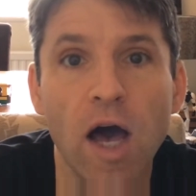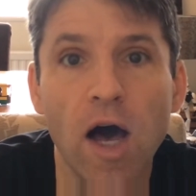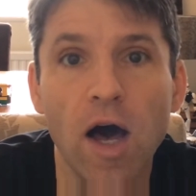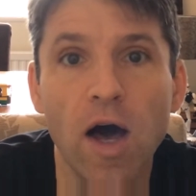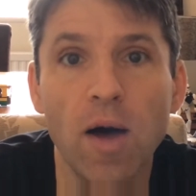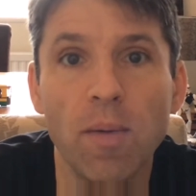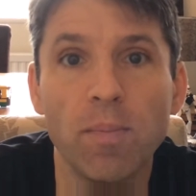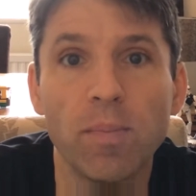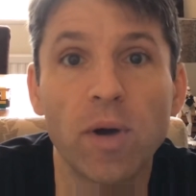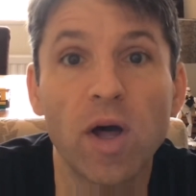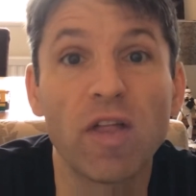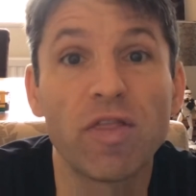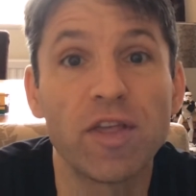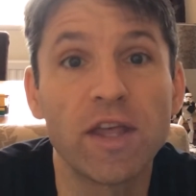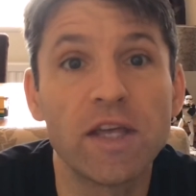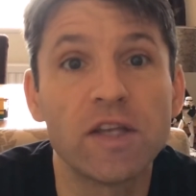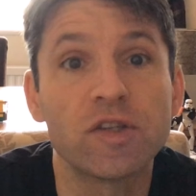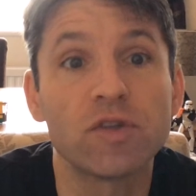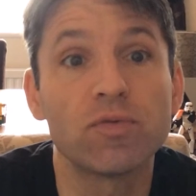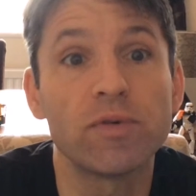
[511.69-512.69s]
But I
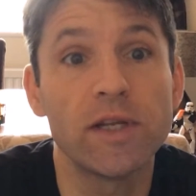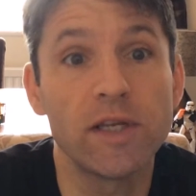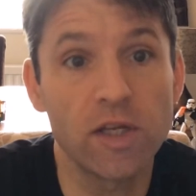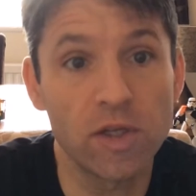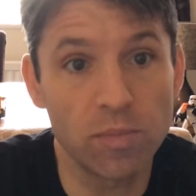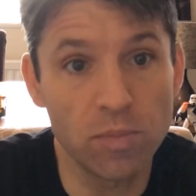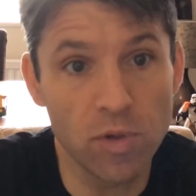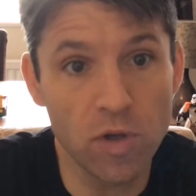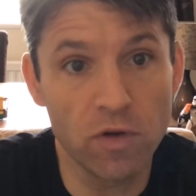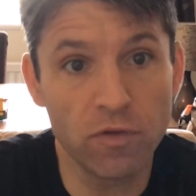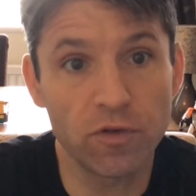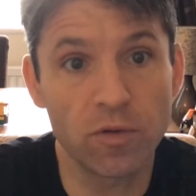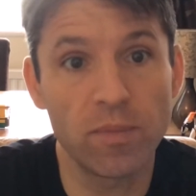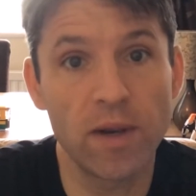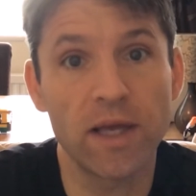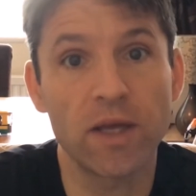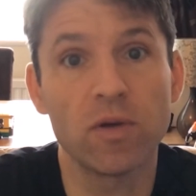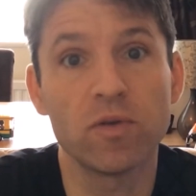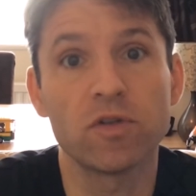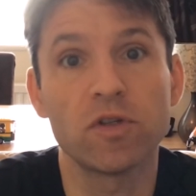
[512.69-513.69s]
think it's a really good move from
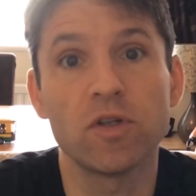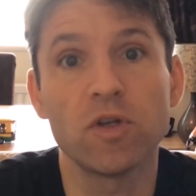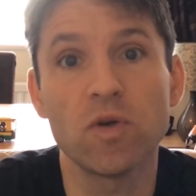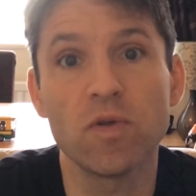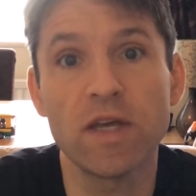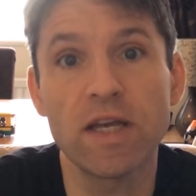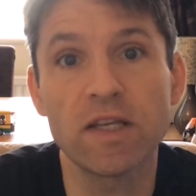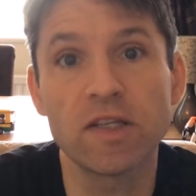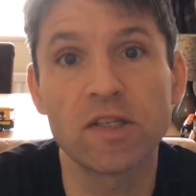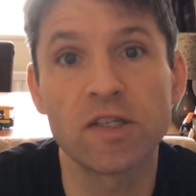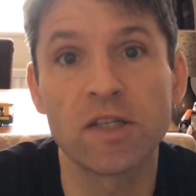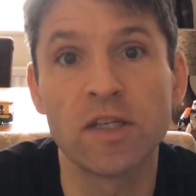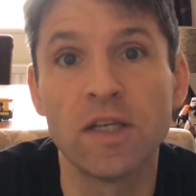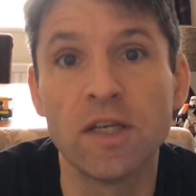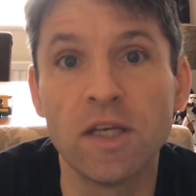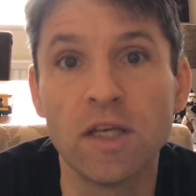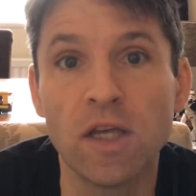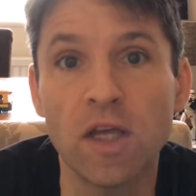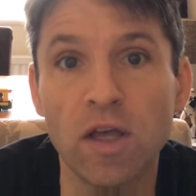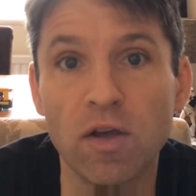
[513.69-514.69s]
Lego to do this.
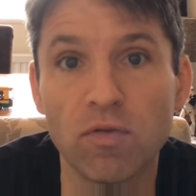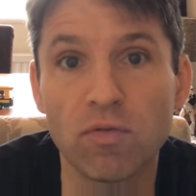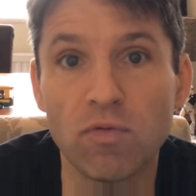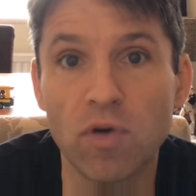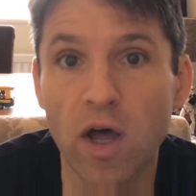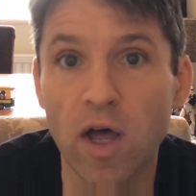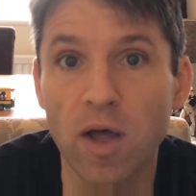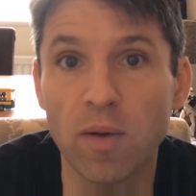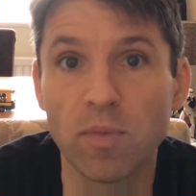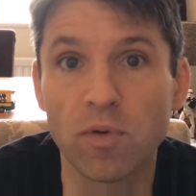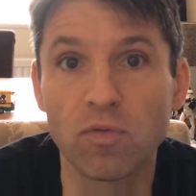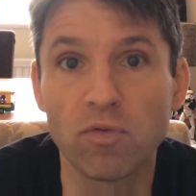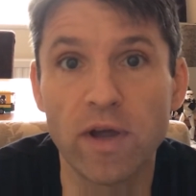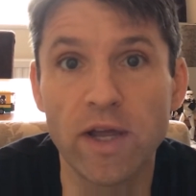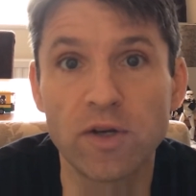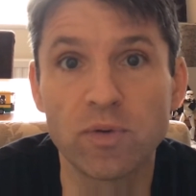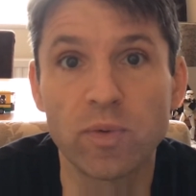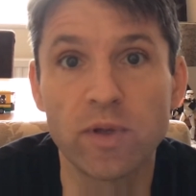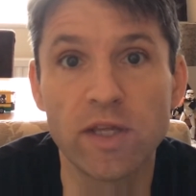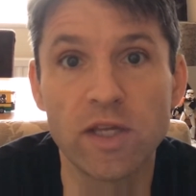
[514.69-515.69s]

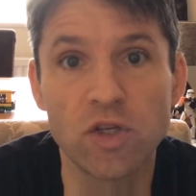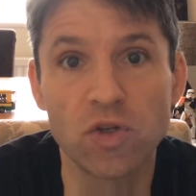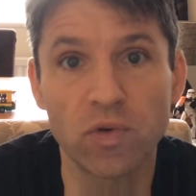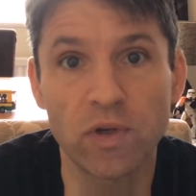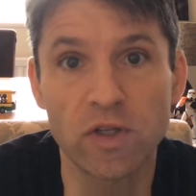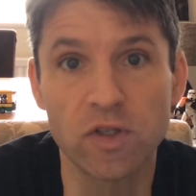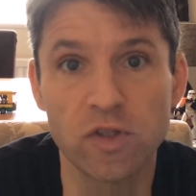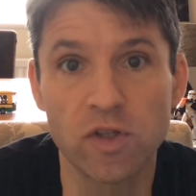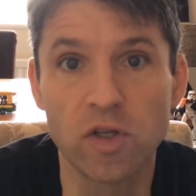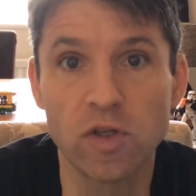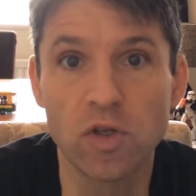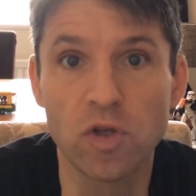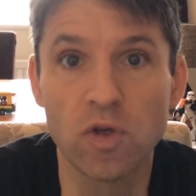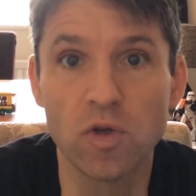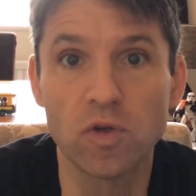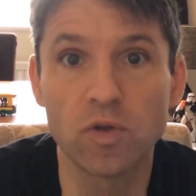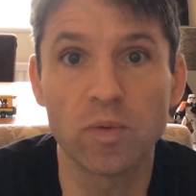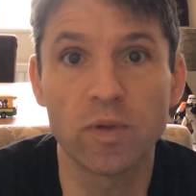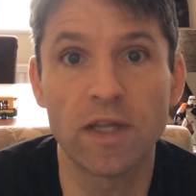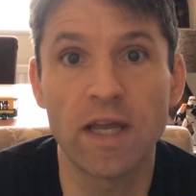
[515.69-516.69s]
Read with interest the
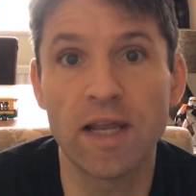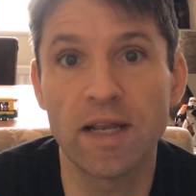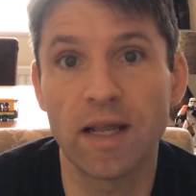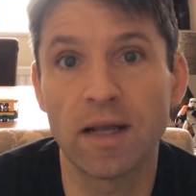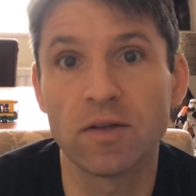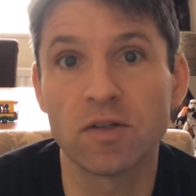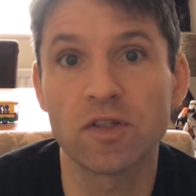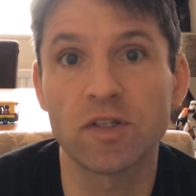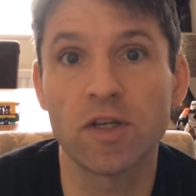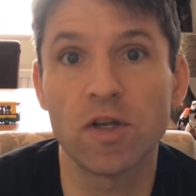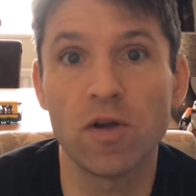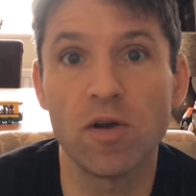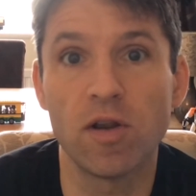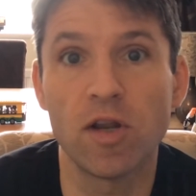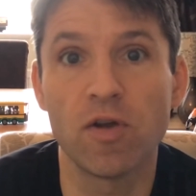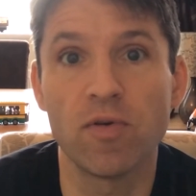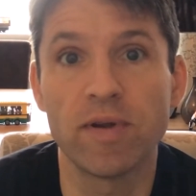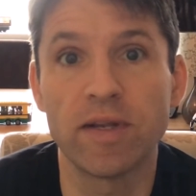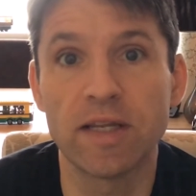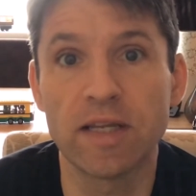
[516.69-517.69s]
news when they announced it
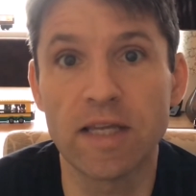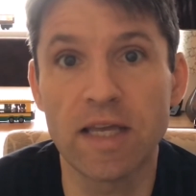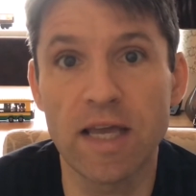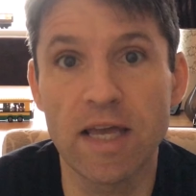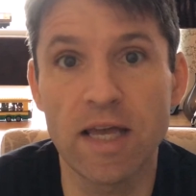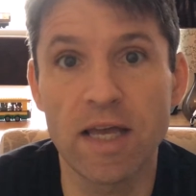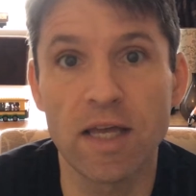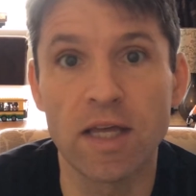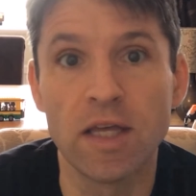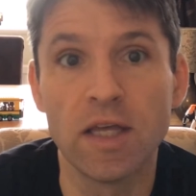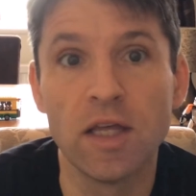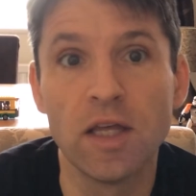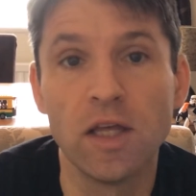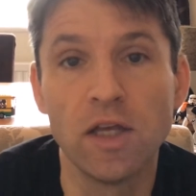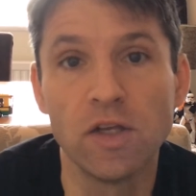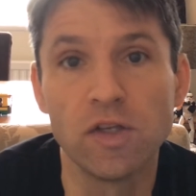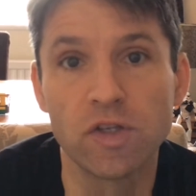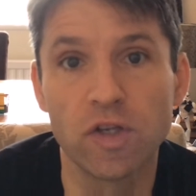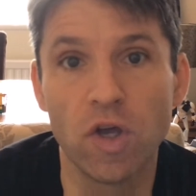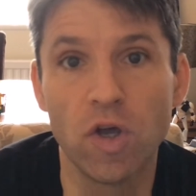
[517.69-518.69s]
earlier in the year.
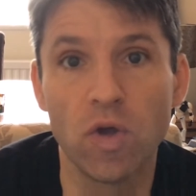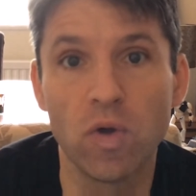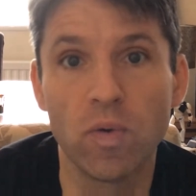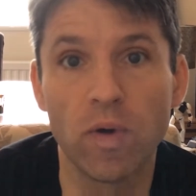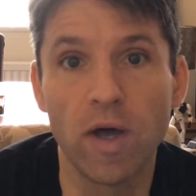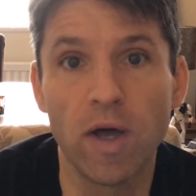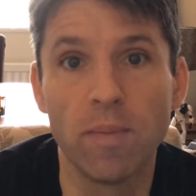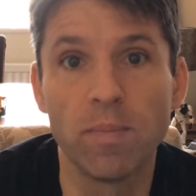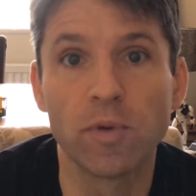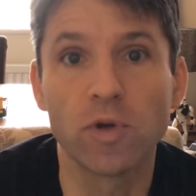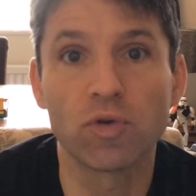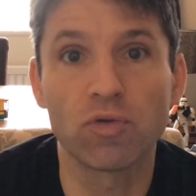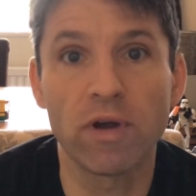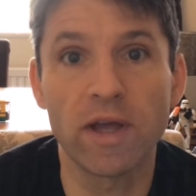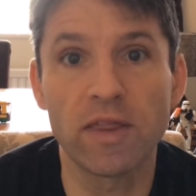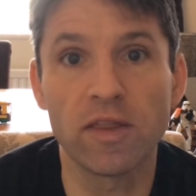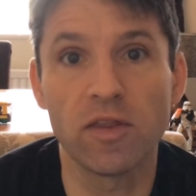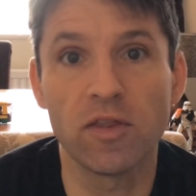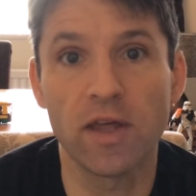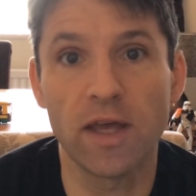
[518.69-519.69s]
So
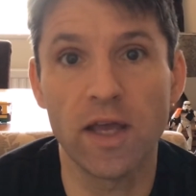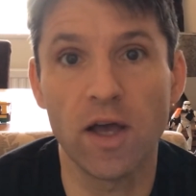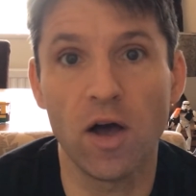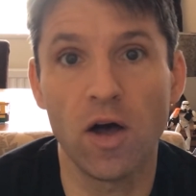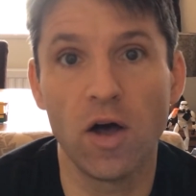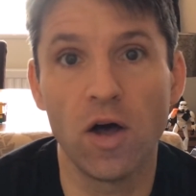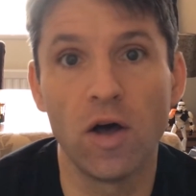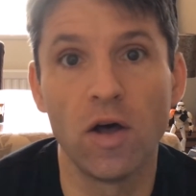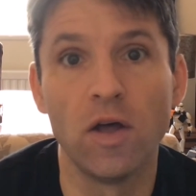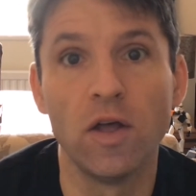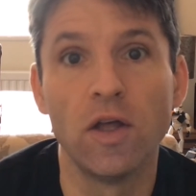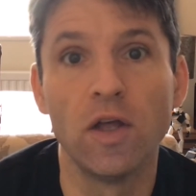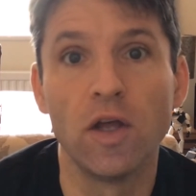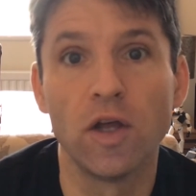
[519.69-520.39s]
great that they are